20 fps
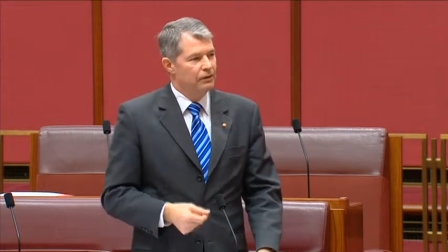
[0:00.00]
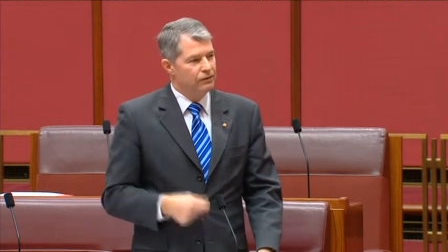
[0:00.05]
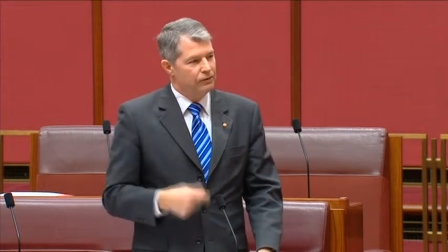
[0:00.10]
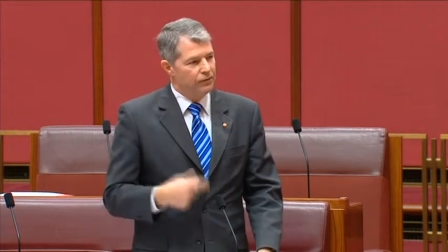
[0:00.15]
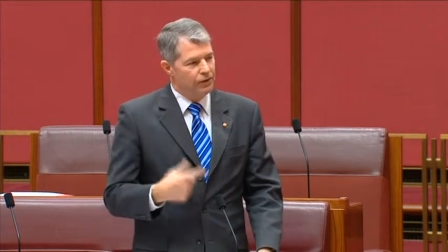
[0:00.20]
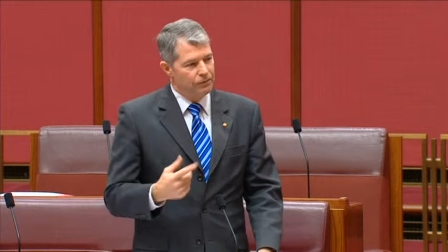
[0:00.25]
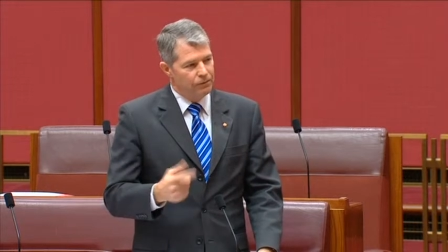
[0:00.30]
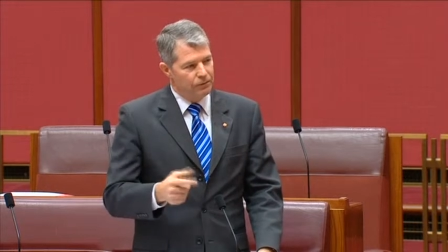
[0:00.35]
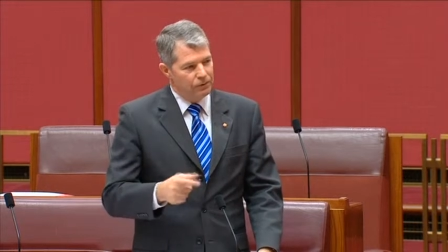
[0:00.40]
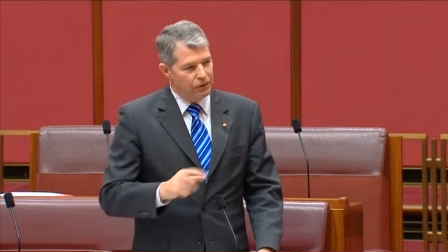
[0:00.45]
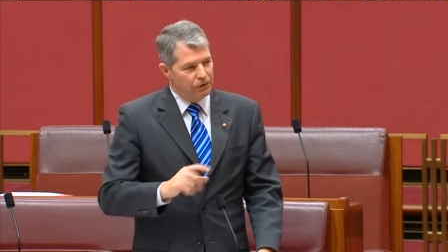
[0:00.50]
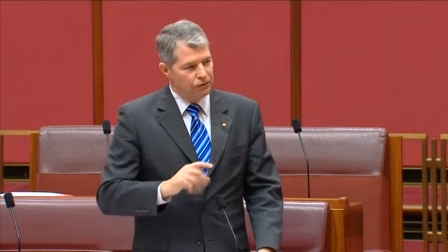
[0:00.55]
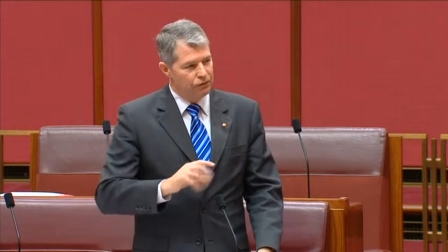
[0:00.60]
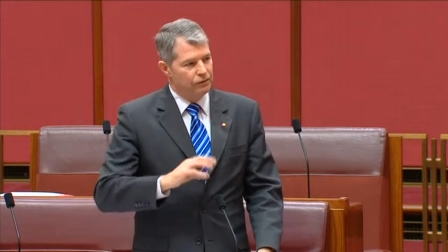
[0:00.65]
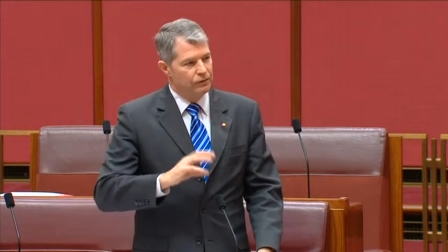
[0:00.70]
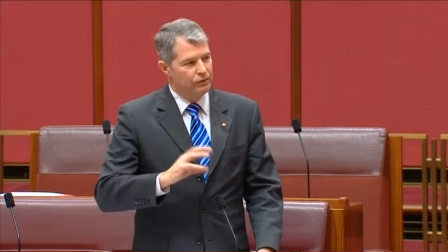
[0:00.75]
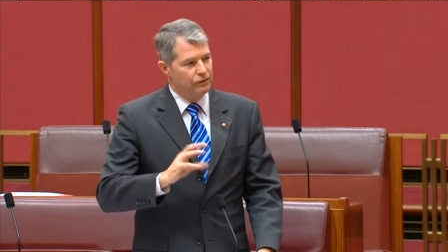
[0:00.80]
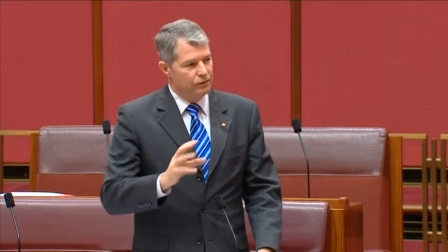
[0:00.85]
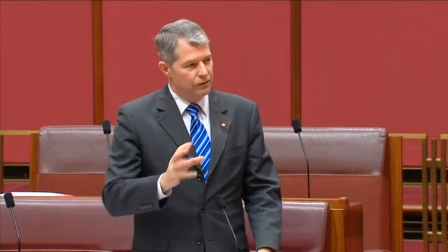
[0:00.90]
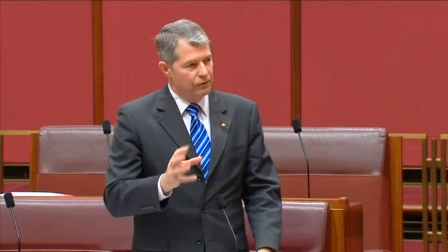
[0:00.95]

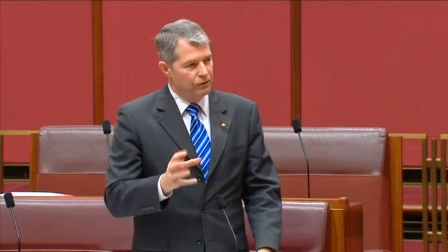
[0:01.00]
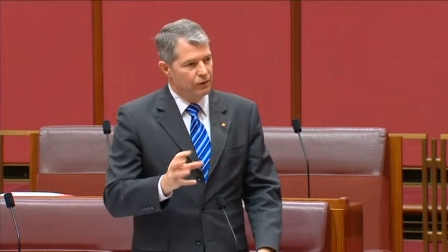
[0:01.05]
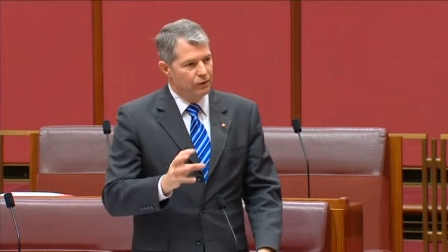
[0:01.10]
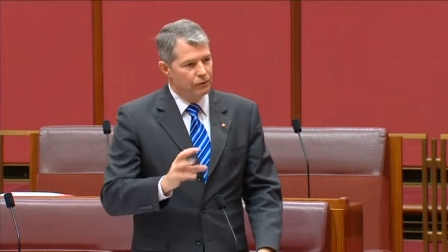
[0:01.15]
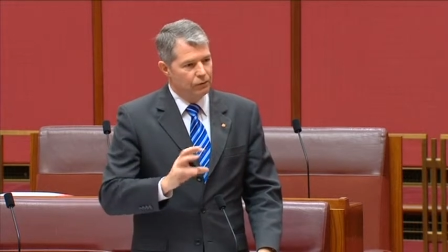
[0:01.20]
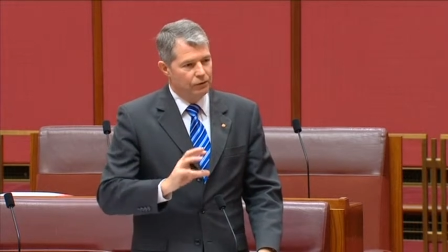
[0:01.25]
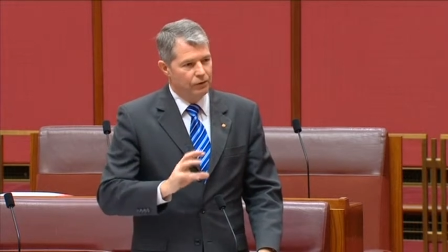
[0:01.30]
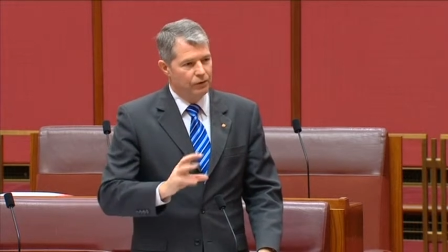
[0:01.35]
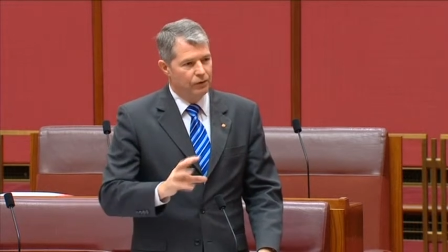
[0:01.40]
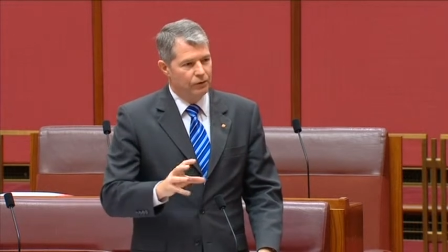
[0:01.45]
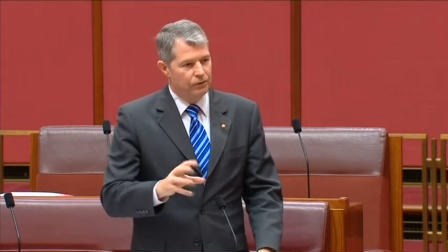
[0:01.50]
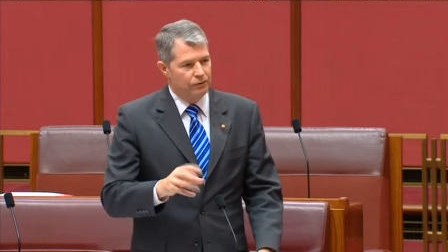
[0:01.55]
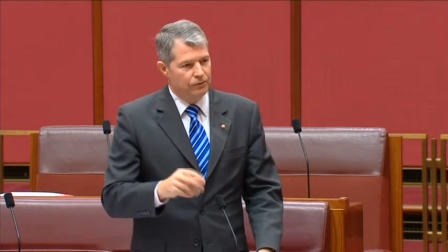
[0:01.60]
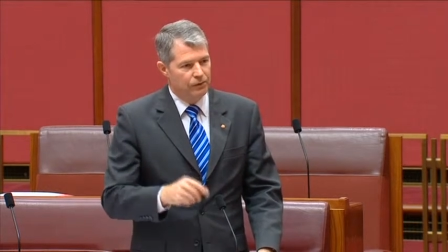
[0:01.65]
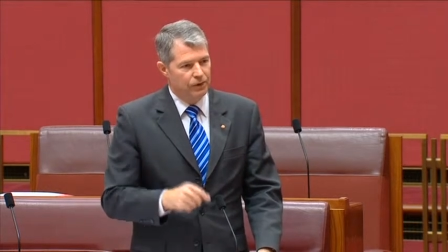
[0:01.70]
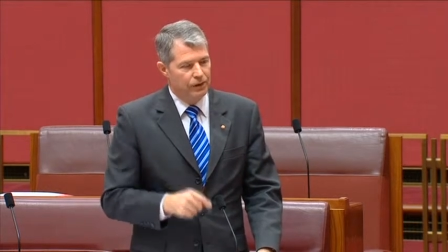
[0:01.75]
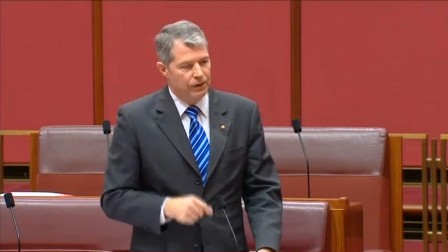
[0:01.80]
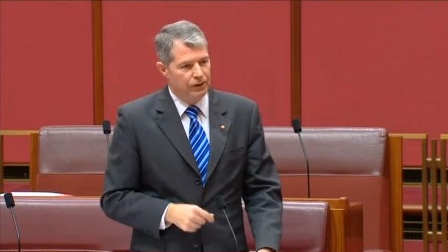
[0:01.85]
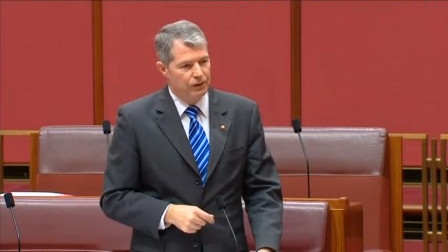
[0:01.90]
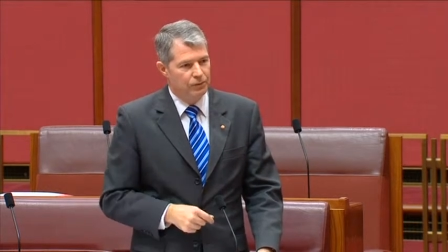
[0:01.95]
Definitions in those kinds
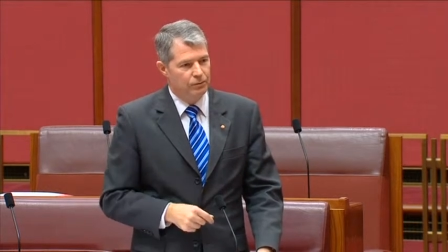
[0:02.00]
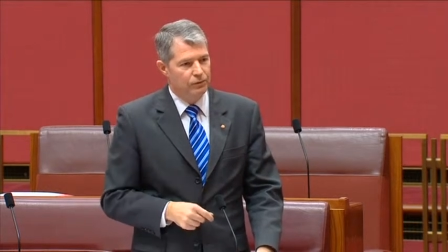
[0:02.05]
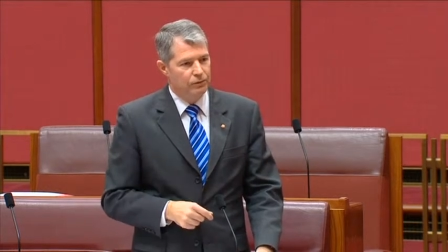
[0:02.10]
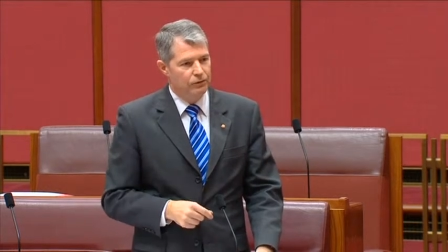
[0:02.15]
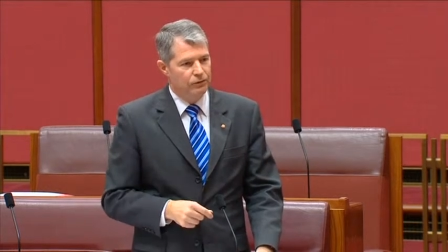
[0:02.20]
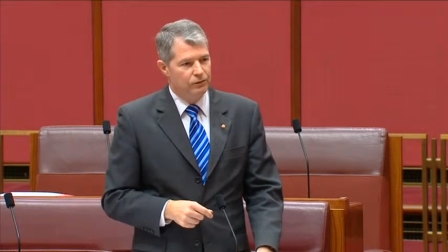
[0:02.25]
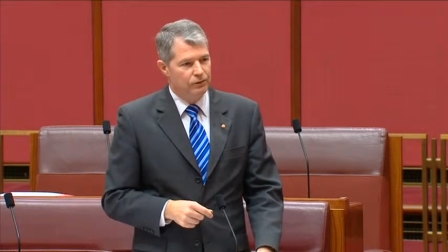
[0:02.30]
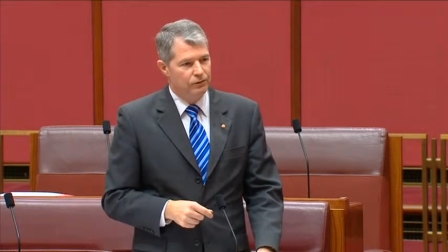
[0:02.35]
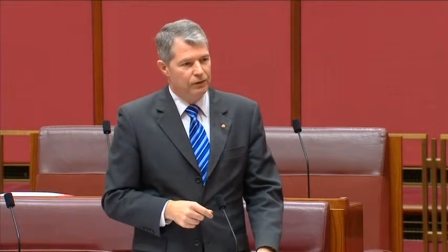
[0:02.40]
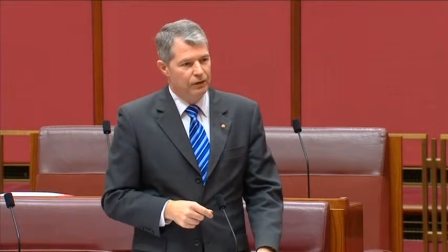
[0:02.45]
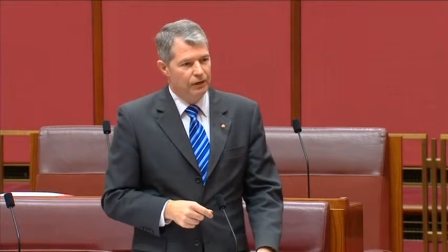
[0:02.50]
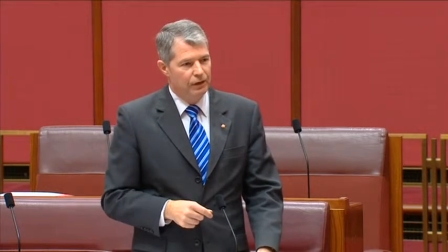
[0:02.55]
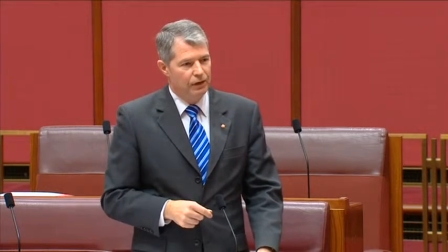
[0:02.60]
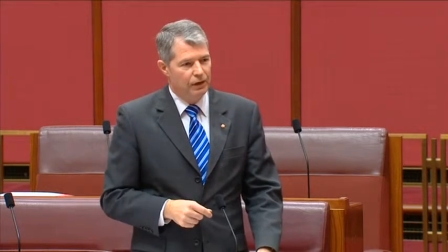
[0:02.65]
of arguments